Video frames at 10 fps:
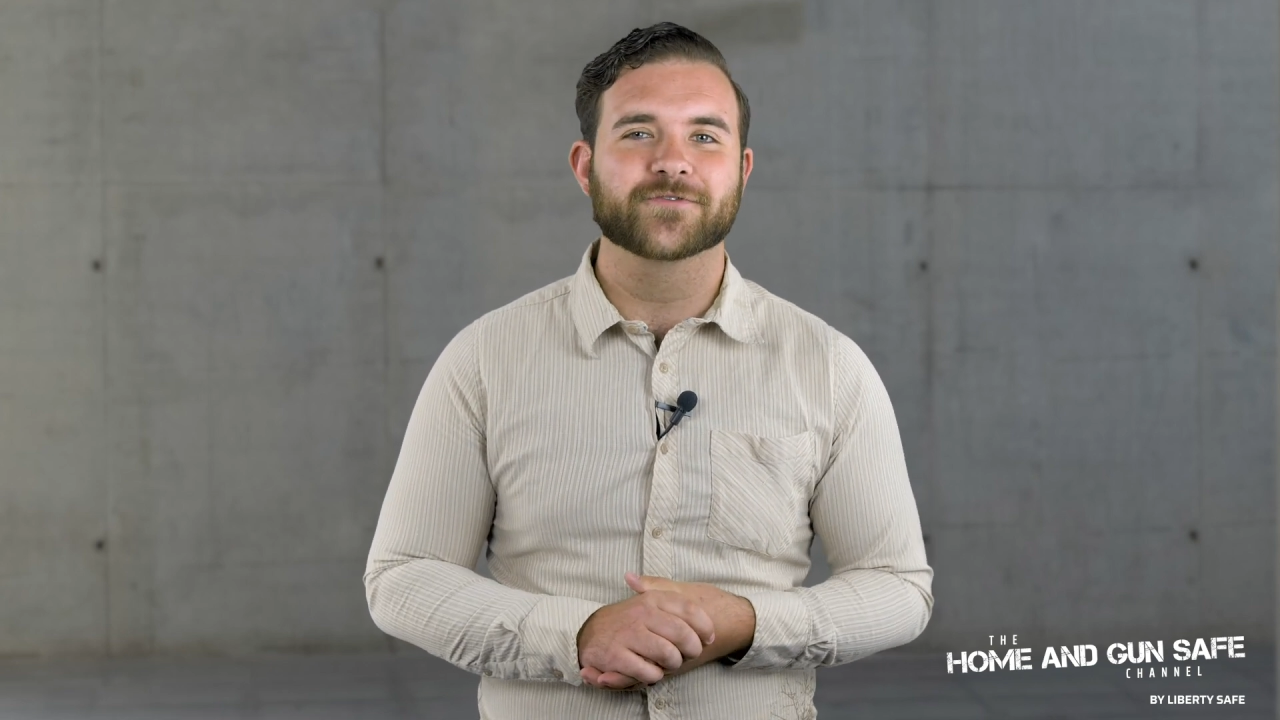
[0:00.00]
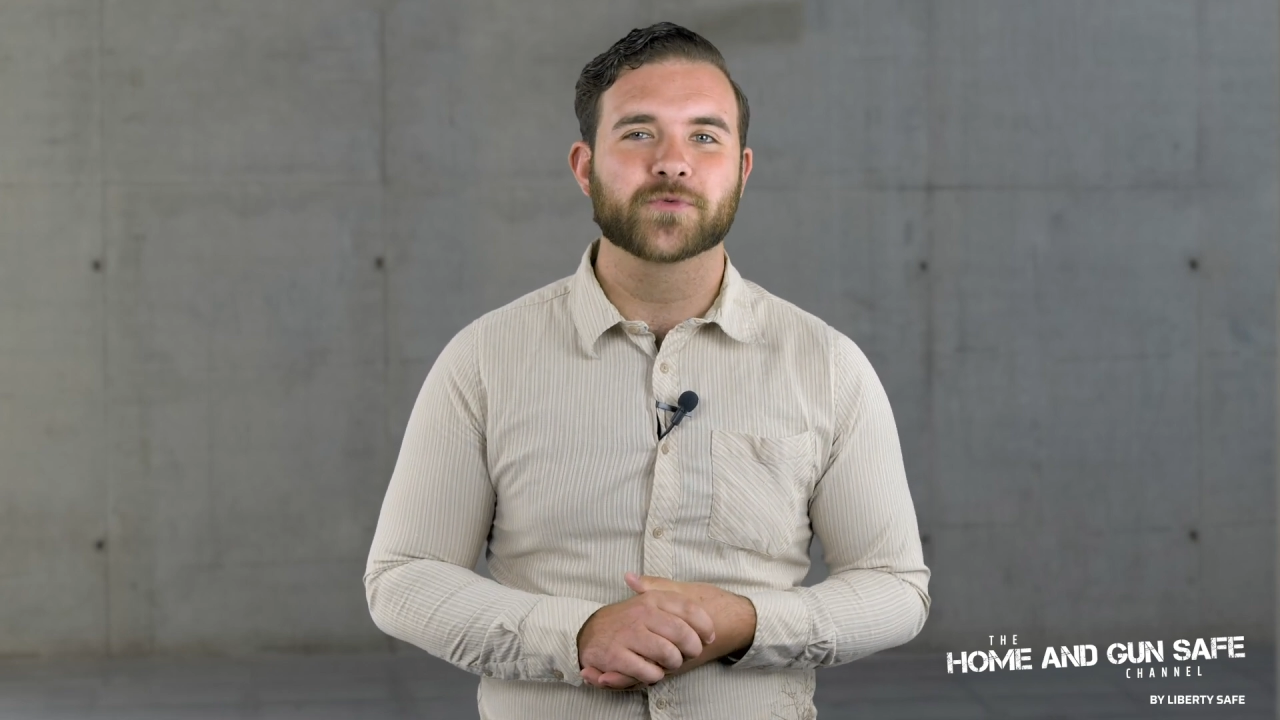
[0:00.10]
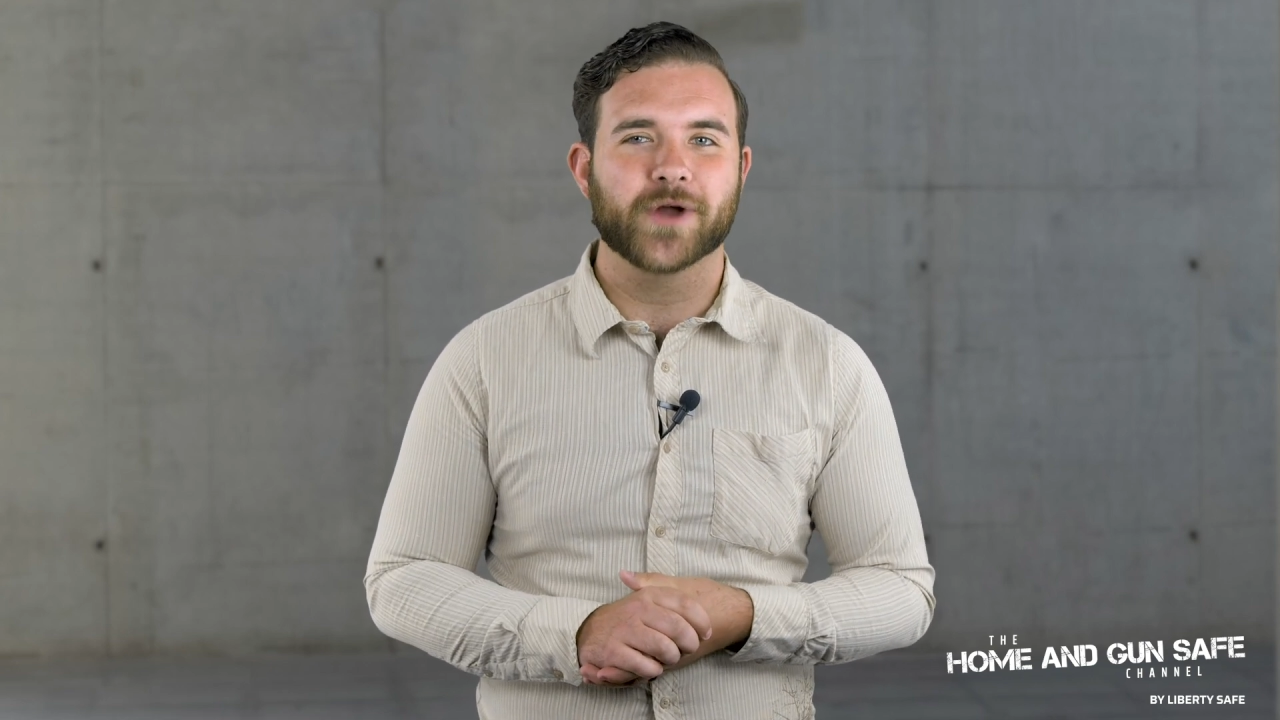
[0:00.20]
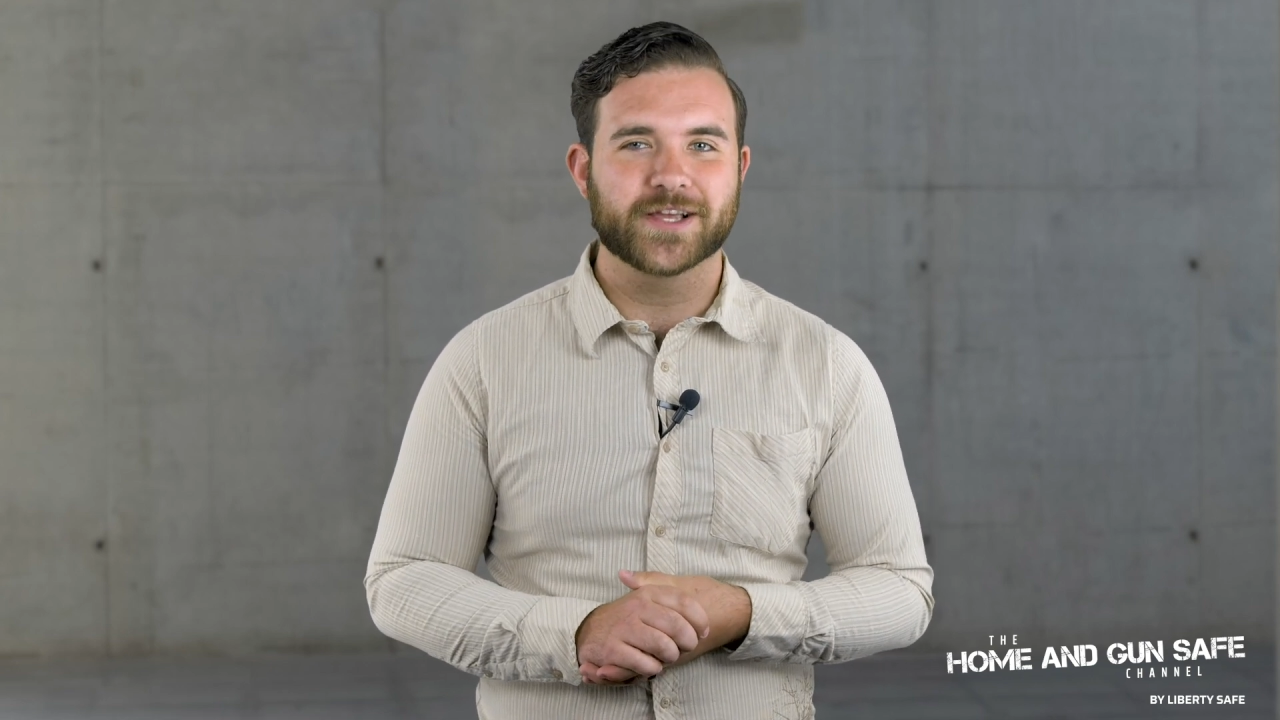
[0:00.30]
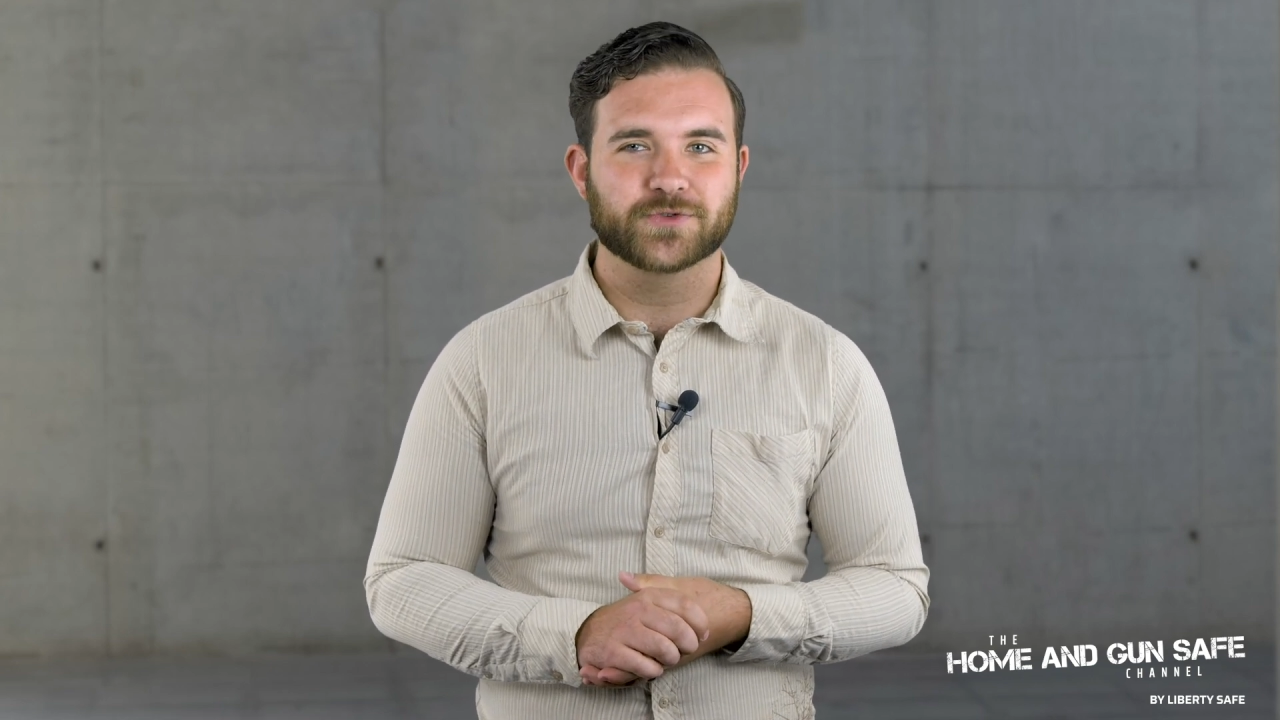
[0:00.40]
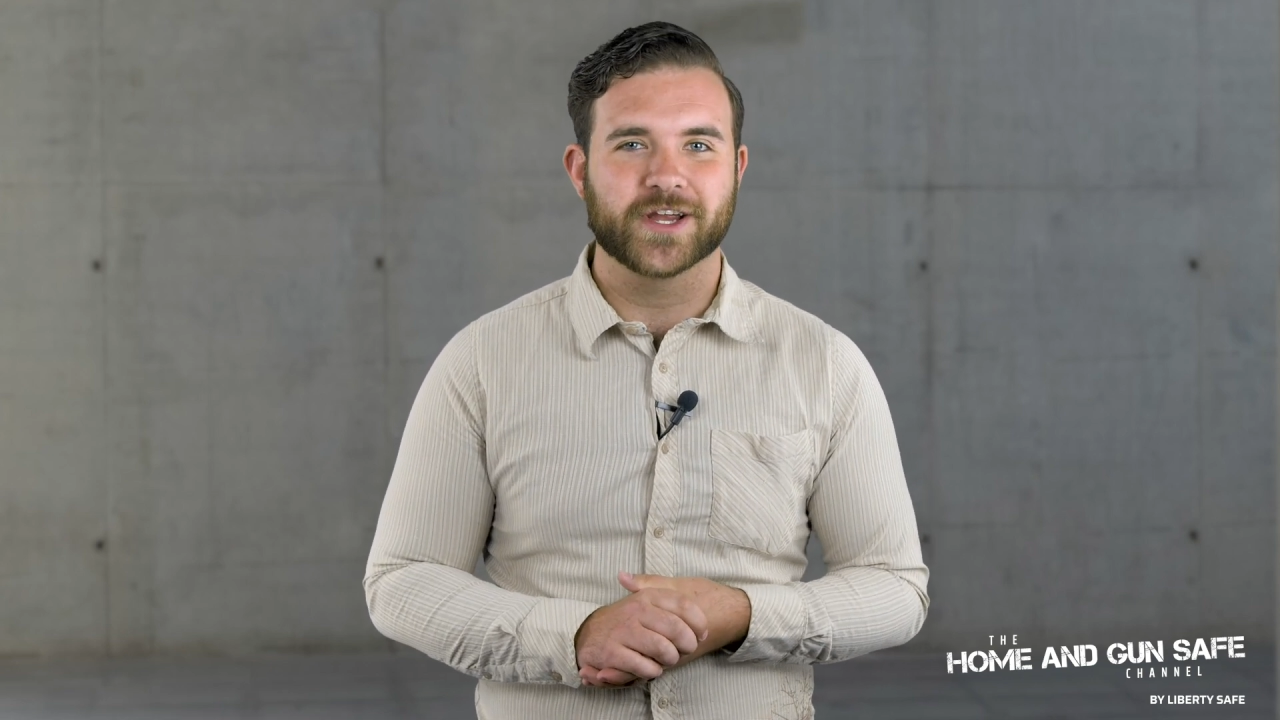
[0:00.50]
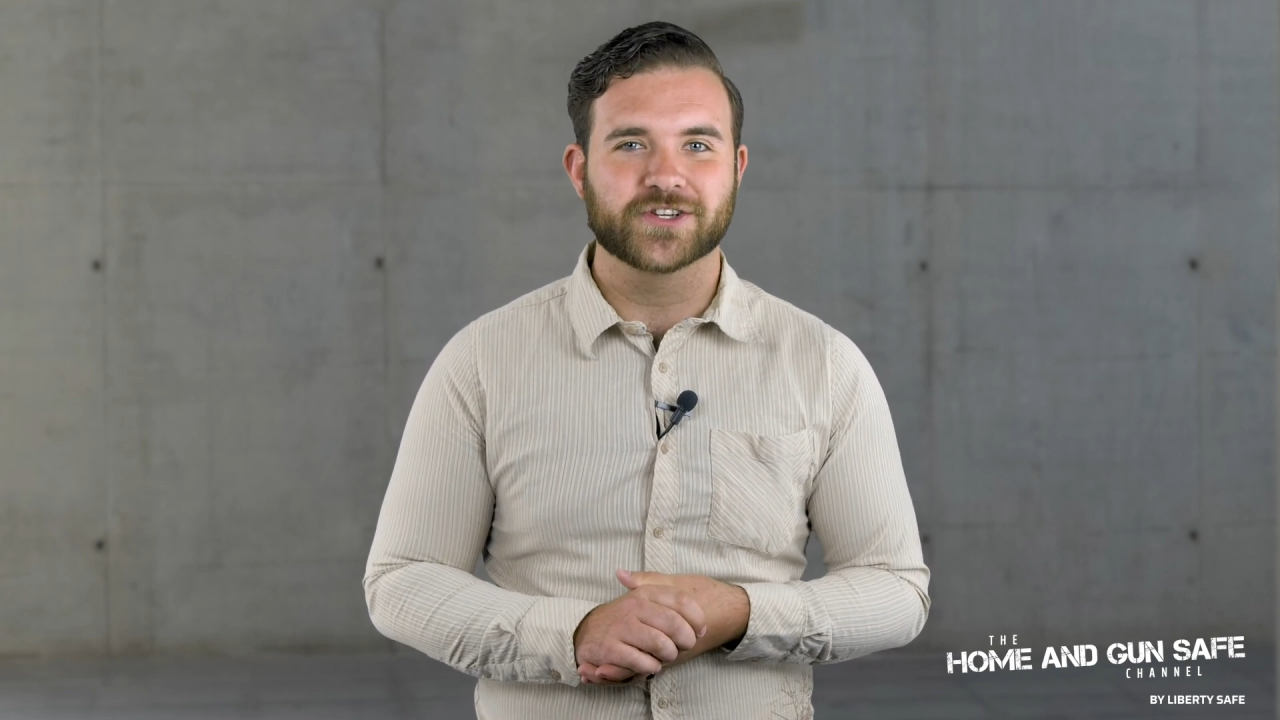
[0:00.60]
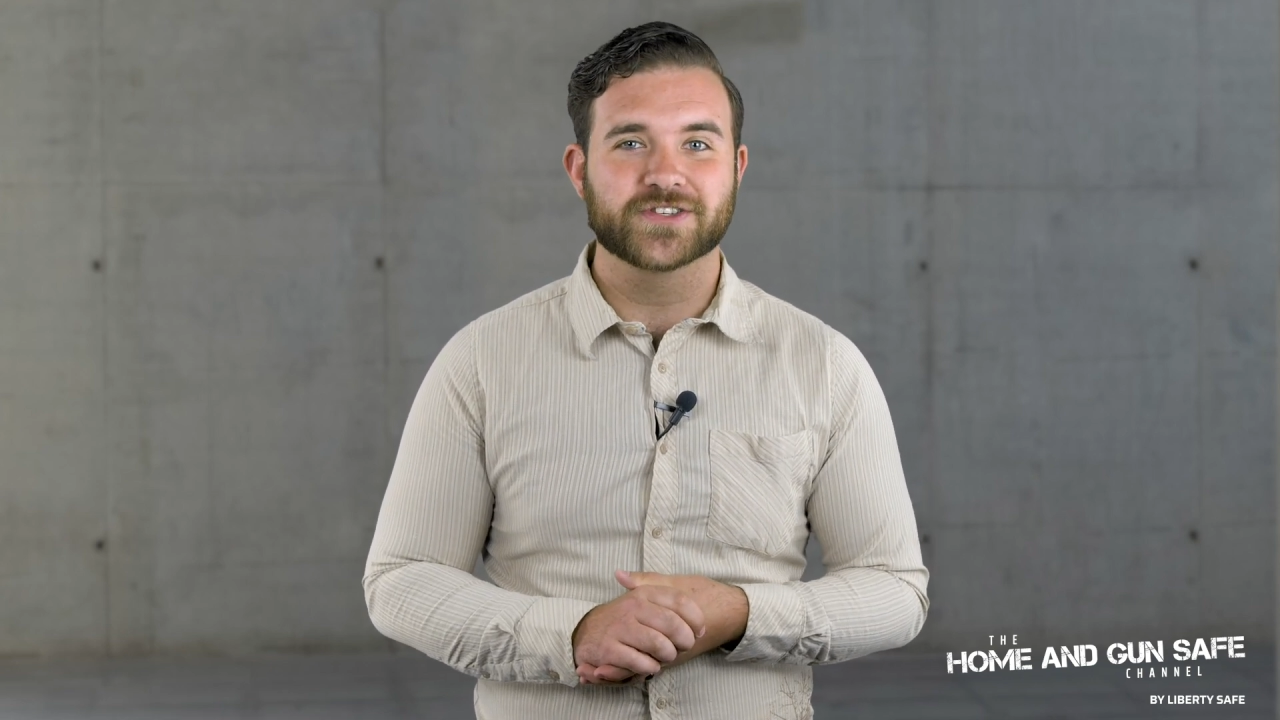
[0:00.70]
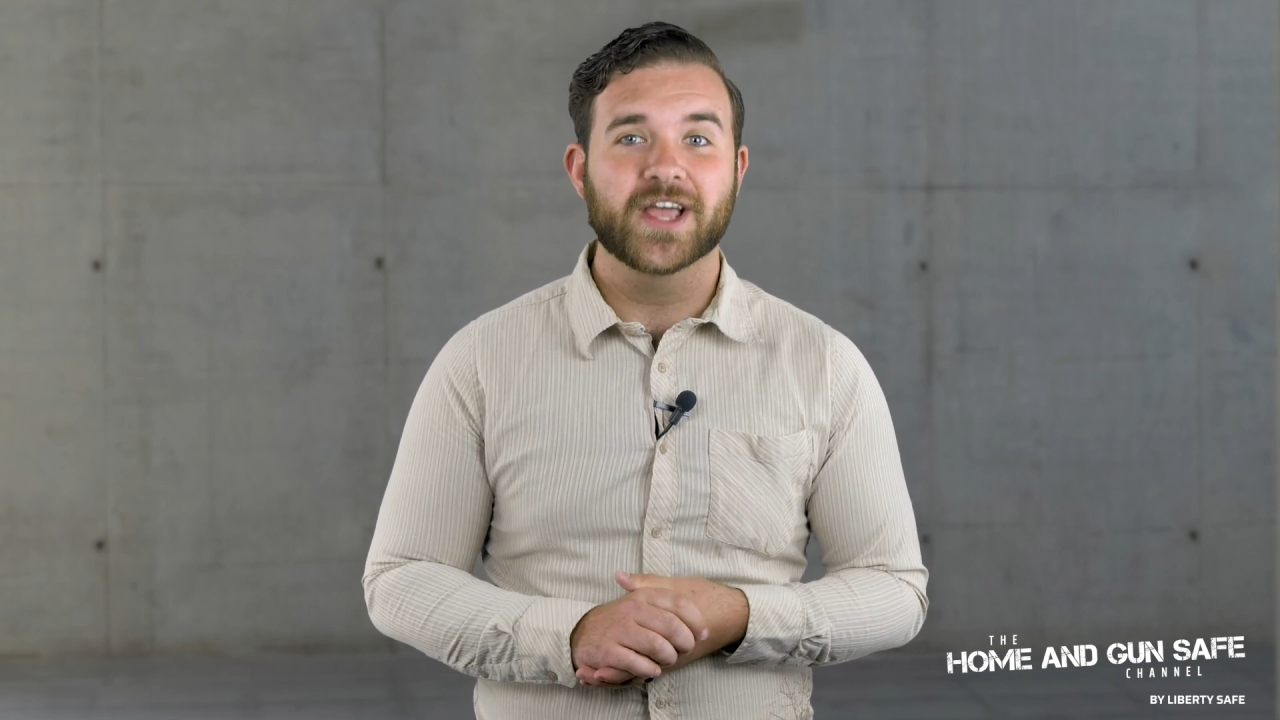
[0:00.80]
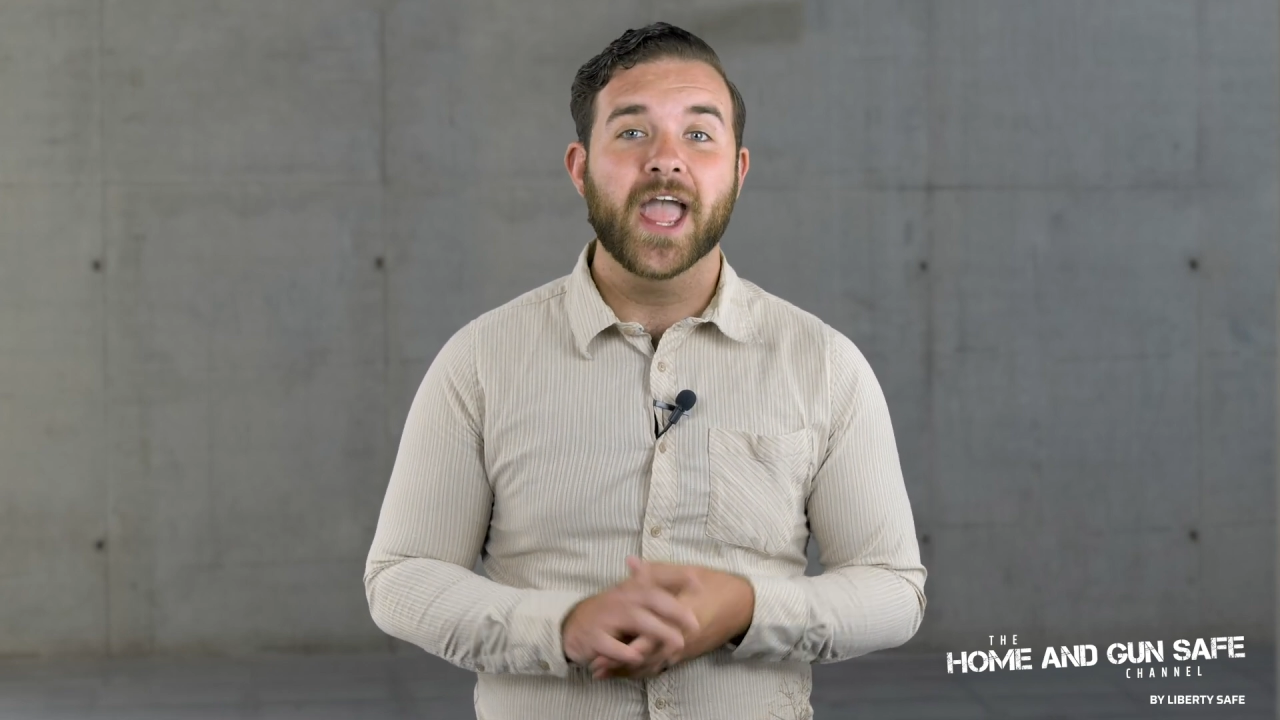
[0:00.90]
different price
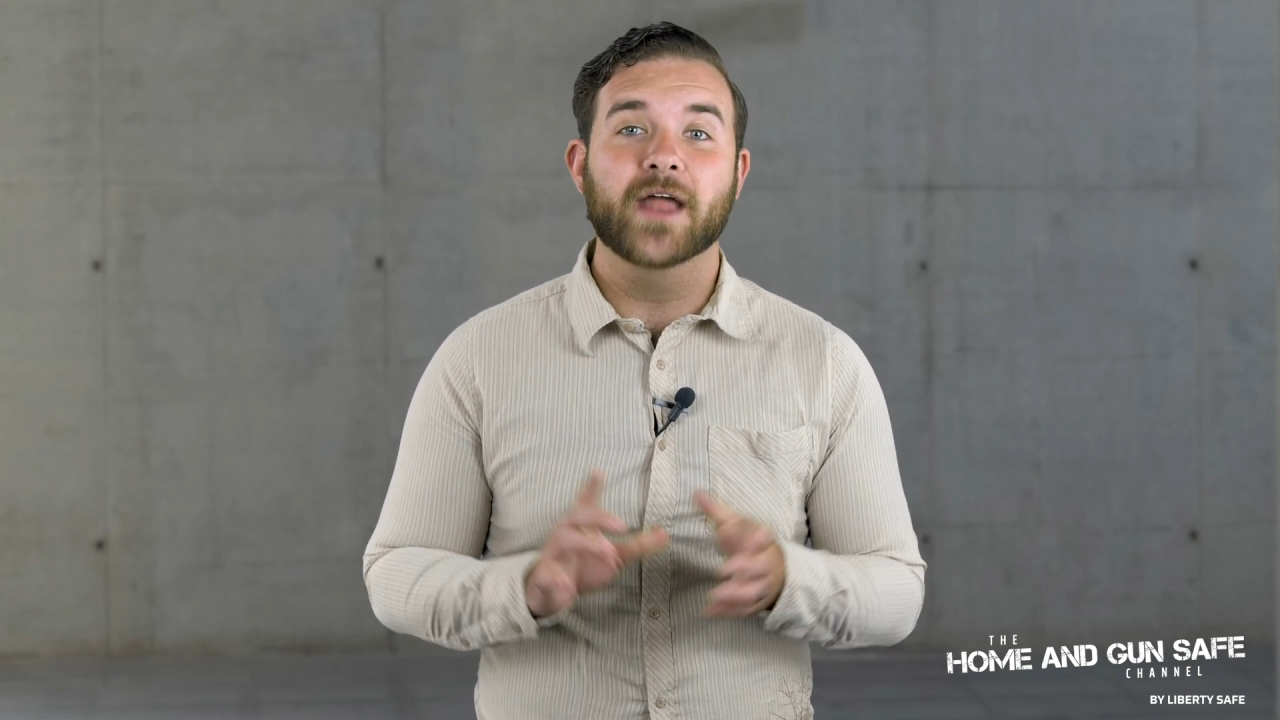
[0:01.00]
ranges